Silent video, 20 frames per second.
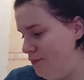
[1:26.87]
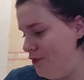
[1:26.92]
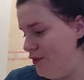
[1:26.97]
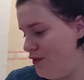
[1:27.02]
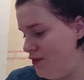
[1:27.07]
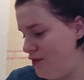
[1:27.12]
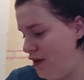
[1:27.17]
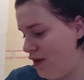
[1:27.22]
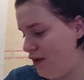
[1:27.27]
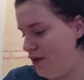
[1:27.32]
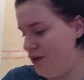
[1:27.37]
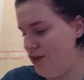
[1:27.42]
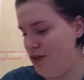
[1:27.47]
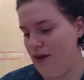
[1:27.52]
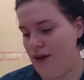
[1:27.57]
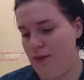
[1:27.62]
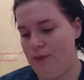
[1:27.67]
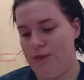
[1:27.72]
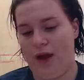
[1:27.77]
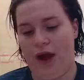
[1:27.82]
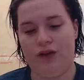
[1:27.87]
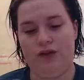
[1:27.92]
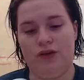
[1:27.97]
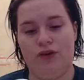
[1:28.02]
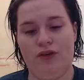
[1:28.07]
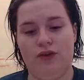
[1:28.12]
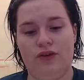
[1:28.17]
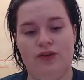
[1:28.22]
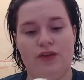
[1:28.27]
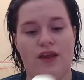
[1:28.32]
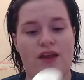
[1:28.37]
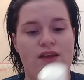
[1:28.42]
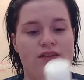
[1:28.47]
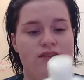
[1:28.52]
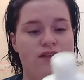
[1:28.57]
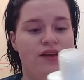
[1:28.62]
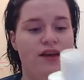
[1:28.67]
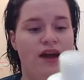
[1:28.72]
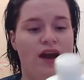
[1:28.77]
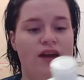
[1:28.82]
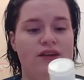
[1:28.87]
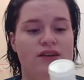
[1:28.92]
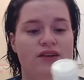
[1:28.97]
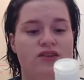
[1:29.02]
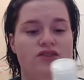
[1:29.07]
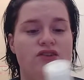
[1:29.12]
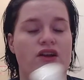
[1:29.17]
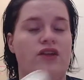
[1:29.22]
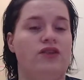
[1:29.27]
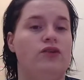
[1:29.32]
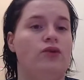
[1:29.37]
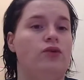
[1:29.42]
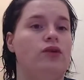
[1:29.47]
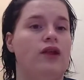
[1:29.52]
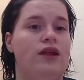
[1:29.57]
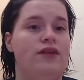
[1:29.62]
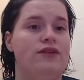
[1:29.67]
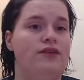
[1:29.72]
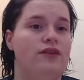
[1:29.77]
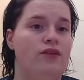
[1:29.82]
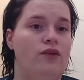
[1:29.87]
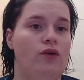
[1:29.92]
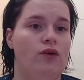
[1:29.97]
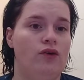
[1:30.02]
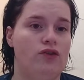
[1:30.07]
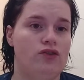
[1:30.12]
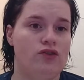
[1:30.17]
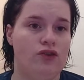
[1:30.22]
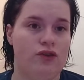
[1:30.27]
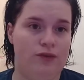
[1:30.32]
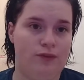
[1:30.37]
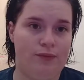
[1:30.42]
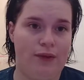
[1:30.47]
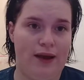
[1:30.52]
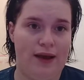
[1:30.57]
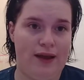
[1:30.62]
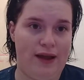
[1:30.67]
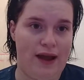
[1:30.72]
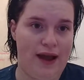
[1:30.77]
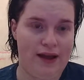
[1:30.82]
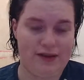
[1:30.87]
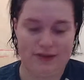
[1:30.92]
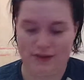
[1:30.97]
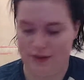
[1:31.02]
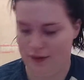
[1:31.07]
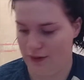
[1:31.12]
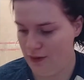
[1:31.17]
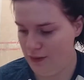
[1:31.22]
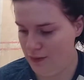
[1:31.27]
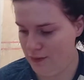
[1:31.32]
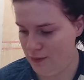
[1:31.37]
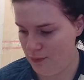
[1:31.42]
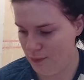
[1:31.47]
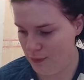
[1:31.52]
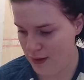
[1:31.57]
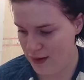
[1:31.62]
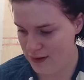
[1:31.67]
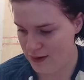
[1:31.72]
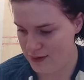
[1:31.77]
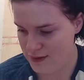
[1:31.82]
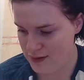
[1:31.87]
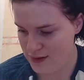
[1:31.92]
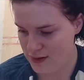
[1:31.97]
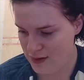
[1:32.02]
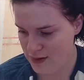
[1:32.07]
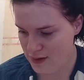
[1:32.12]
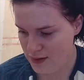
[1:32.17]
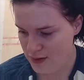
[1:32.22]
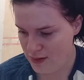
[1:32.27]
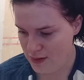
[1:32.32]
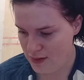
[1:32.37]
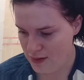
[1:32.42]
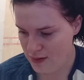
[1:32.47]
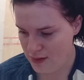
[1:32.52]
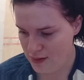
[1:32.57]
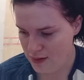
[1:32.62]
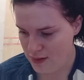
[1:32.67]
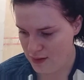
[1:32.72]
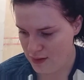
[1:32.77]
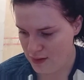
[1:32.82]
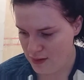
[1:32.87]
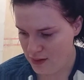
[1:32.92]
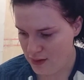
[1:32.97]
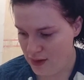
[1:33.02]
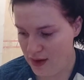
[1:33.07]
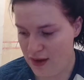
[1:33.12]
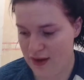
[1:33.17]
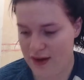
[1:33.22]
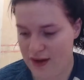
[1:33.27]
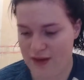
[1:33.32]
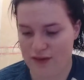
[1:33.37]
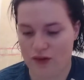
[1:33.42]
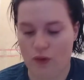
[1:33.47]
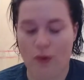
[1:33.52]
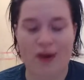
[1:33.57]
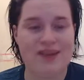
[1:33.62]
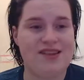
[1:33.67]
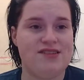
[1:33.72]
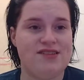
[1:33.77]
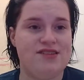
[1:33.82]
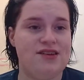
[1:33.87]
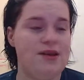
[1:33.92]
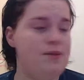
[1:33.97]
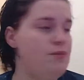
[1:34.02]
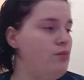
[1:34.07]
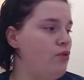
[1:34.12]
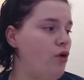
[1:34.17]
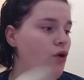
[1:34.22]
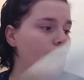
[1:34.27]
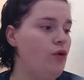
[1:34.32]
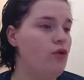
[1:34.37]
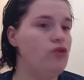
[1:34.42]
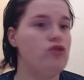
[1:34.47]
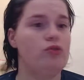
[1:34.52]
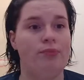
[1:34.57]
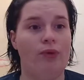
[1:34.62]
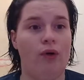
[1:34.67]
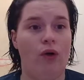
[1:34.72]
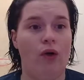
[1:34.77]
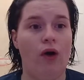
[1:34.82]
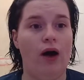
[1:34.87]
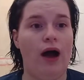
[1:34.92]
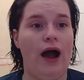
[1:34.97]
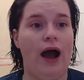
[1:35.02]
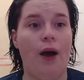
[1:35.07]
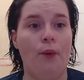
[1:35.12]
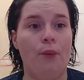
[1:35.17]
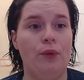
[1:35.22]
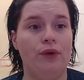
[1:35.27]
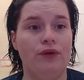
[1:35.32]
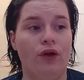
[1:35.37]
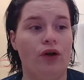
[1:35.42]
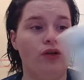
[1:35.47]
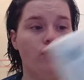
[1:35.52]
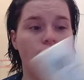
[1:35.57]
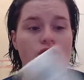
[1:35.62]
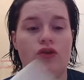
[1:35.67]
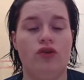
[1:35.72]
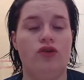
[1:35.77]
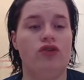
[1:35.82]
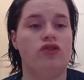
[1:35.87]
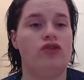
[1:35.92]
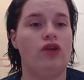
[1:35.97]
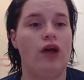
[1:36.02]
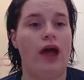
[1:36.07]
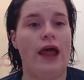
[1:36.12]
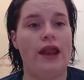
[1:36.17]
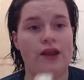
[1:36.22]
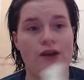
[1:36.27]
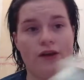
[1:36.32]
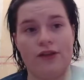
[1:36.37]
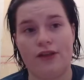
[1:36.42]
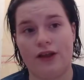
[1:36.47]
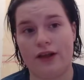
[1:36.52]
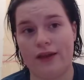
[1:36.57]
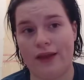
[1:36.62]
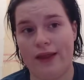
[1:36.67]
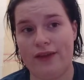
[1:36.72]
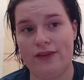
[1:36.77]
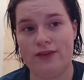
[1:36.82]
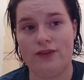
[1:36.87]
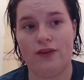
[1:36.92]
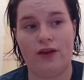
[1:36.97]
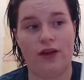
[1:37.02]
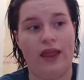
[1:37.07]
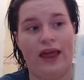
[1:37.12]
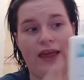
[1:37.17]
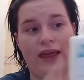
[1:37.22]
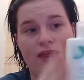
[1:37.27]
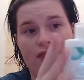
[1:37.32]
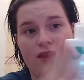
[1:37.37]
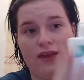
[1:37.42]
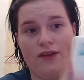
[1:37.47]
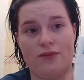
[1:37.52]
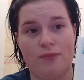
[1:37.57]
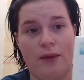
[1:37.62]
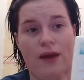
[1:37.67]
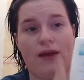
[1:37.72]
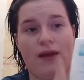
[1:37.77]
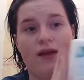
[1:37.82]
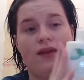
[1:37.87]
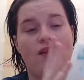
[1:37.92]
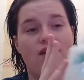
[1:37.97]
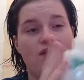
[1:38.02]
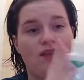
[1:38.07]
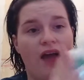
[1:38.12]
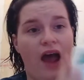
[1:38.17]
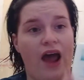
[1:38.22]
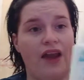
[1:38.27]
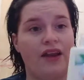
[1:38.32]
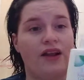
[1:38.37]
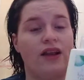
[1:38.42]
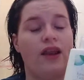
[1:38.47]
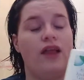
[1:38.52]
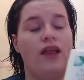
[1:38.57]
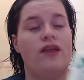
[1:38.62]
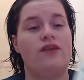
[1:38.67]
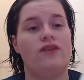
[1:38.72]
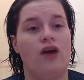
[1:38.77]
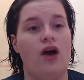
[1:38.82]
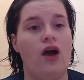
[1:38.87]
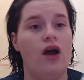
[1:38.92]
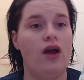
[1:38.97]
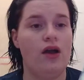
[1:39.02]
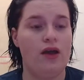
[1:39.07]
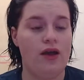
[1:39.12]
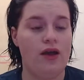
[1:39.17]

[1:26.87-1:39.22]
The second thing I use is the Kind and Gentle Cleansing Lotion by Asda, which it is quite a cheap product, but I will not use any other cleanser like this kind of cleanser